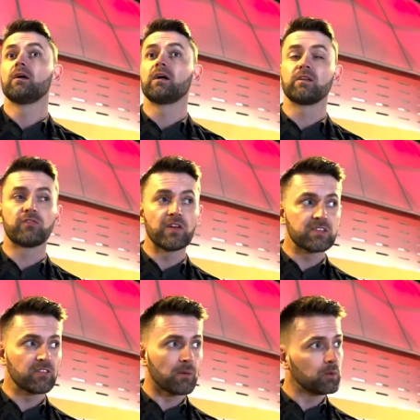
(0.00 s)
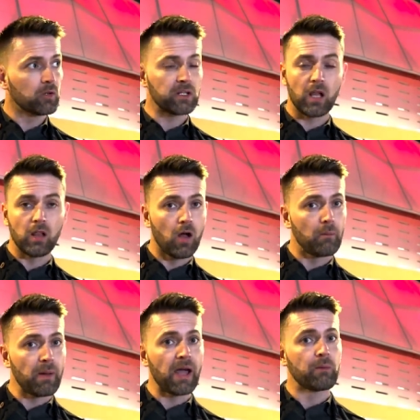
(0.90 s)
And defensively we're looking a
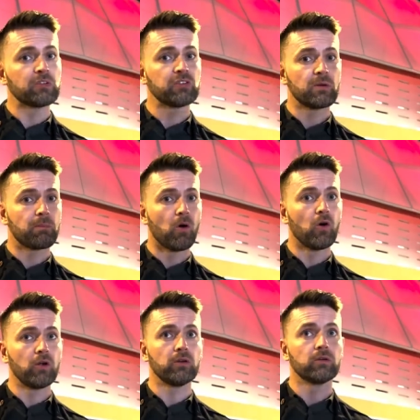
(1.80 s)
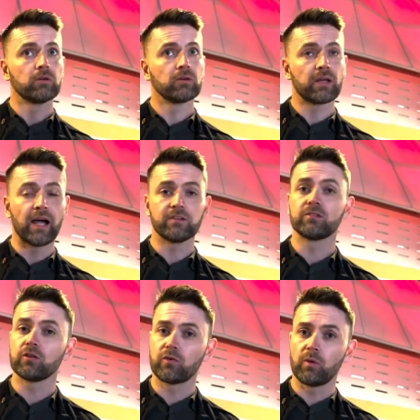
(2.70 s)
lot better, which is important. Guys,
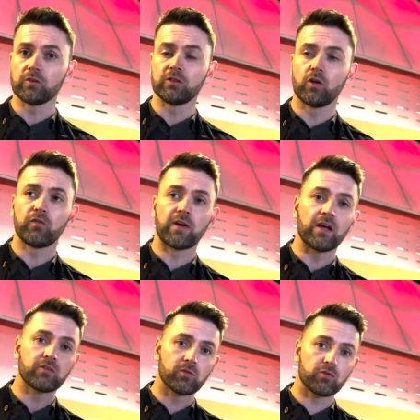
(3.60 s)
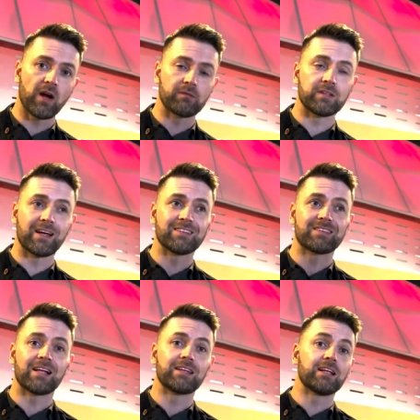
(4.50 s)
cheers for watching. Don't forget to subscribe to United
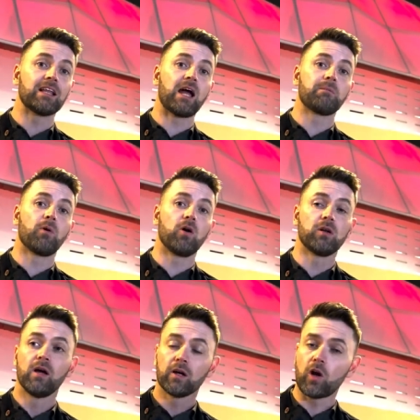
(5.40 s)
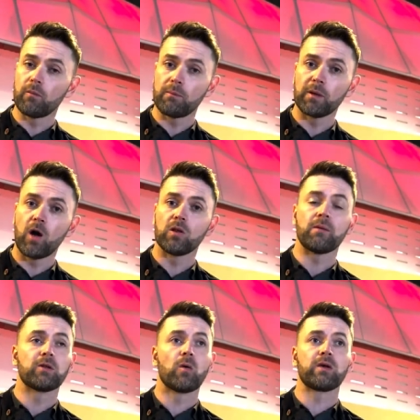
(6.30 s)
Stand, hit the like button, comment below, let
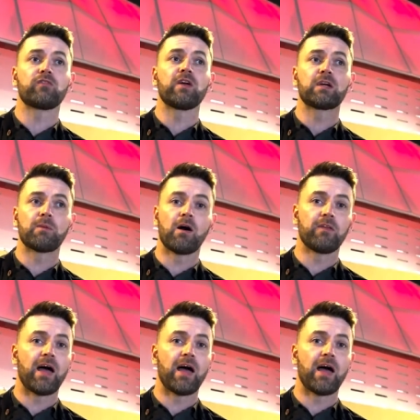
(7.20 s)
me know what you think about